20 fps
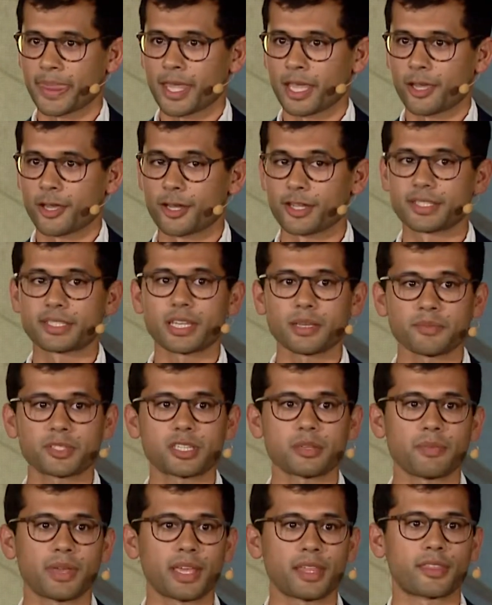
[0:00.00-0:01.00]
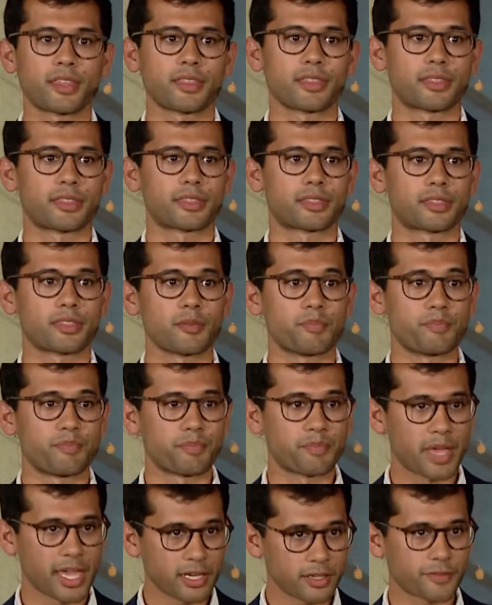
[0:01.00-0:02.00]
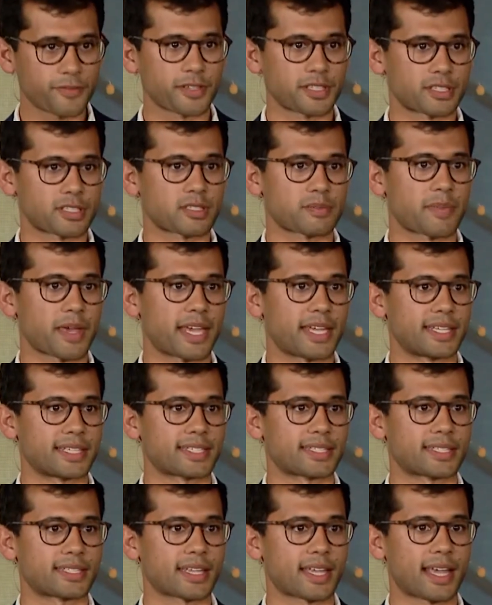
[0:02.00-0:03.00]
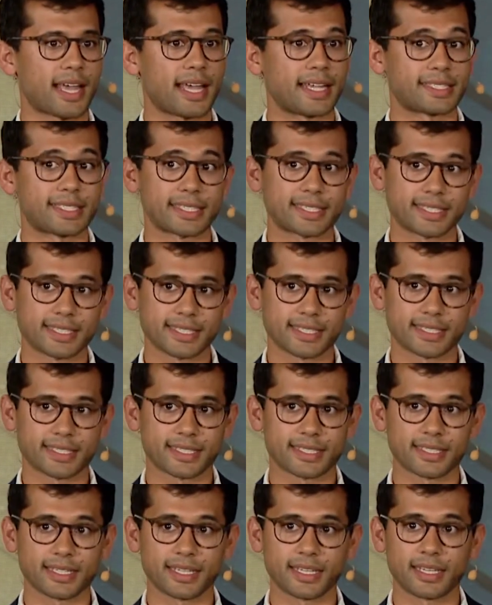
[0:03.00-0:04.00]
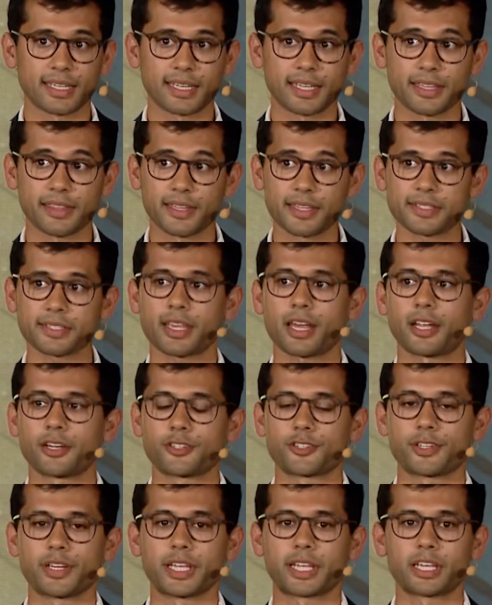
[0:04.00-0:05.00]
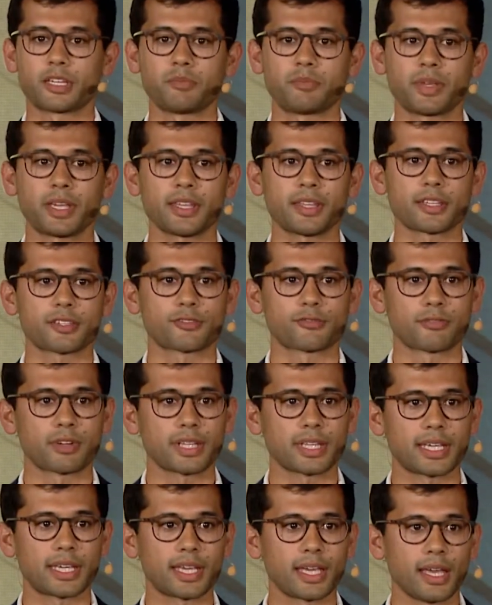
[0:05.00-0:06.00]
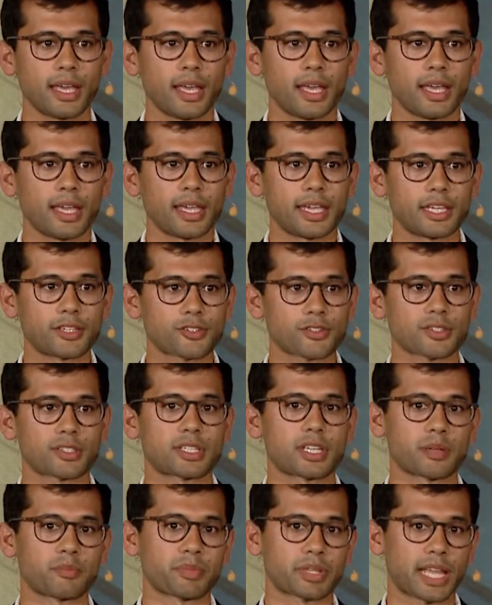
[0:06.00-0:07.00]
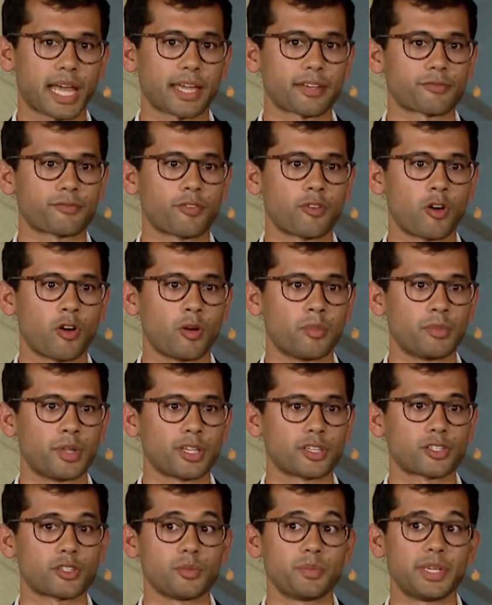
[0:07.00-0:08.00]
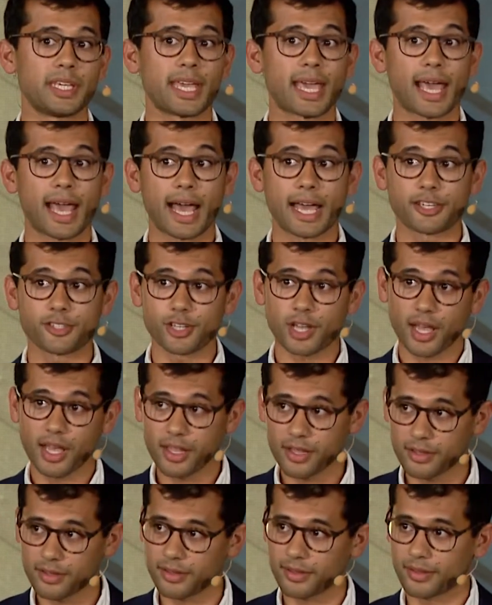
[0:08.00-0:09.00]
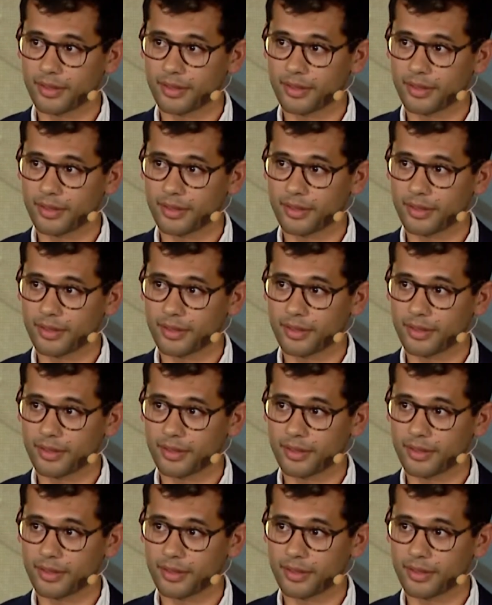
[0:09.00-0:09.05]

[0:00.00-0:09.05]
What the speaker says: it seems to me that the benefit space as exists in this country can be this really interesting platform to be agile